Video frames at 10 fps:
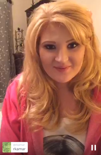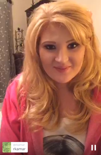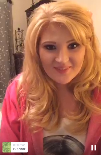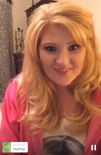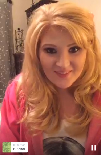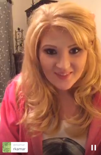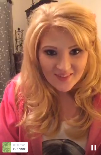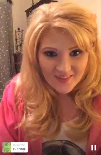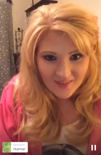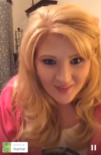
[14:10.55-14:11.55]

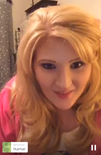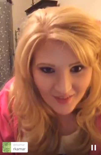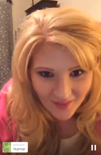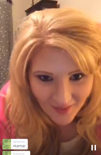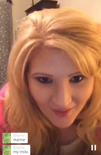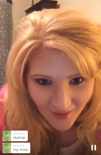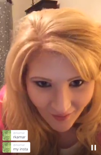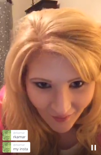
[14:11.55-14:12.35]
(no one is talking)